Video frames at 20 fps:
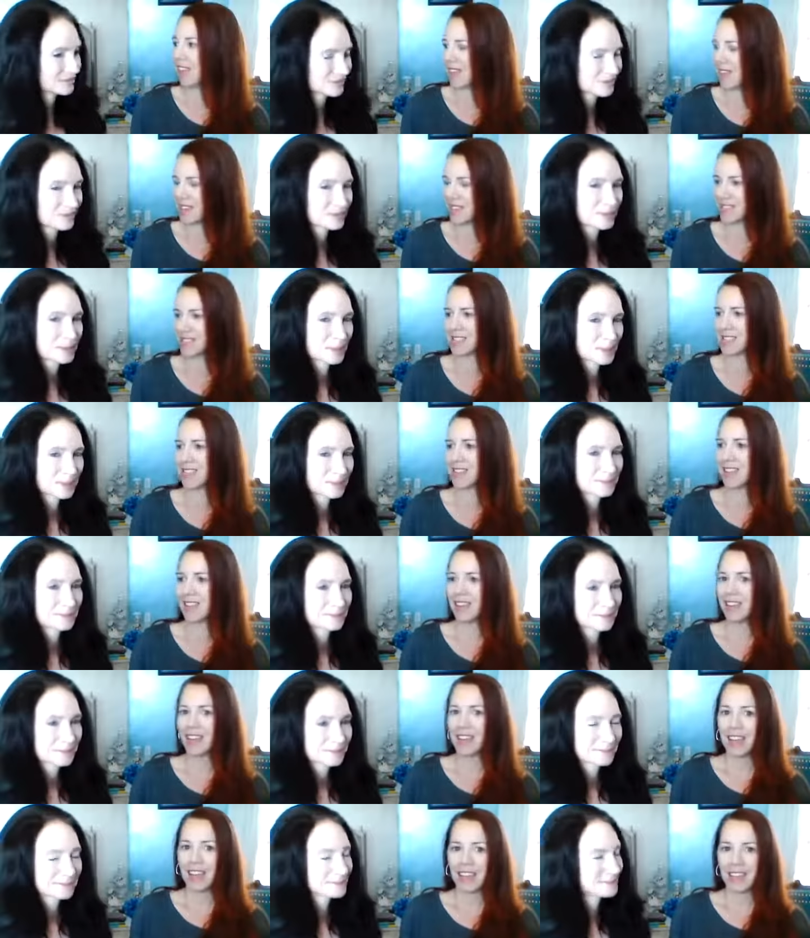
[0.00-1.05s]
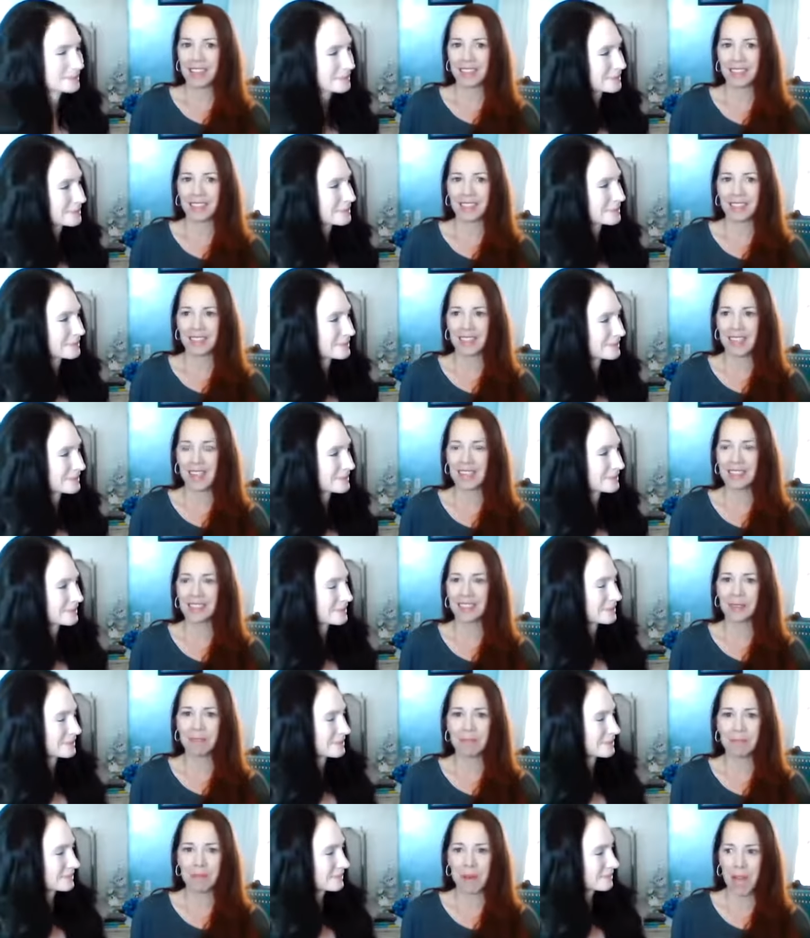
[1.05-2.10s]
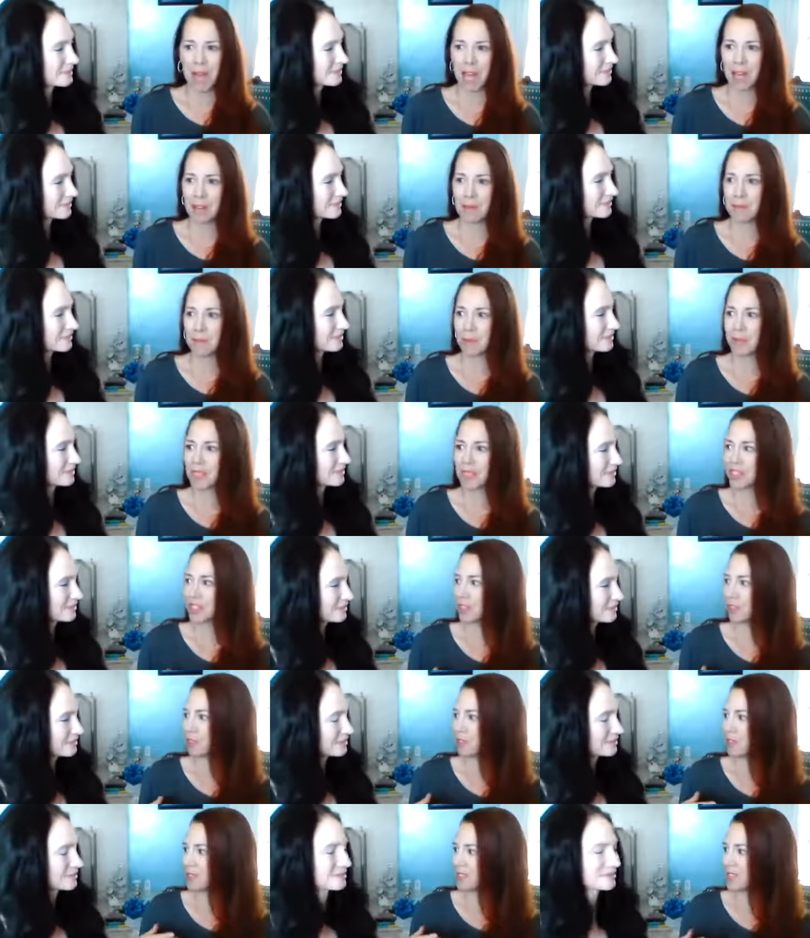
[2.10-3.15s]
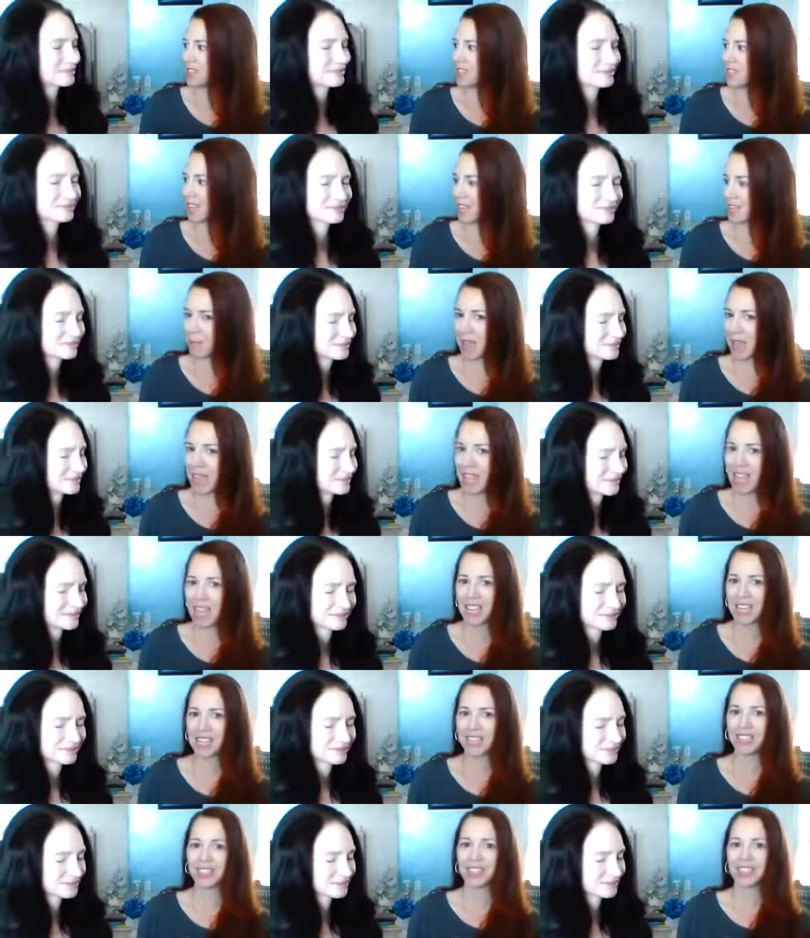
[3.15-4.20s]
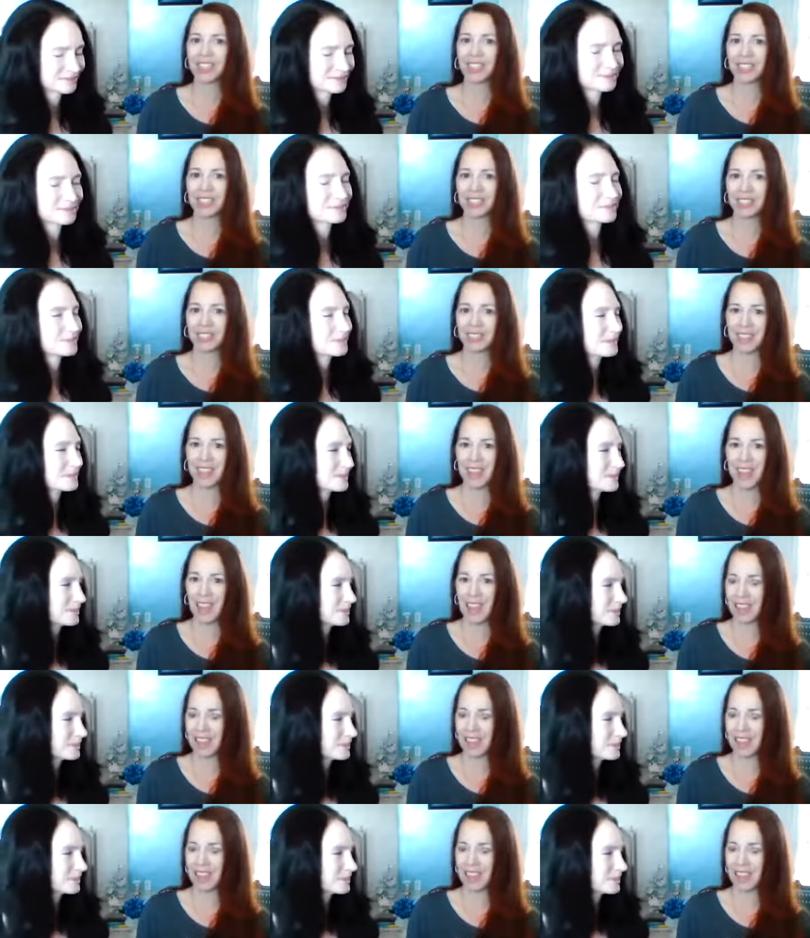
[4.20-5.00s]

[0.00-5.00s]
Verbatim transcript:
Speaker 1: And as a mom with children the same age, mm-hmm.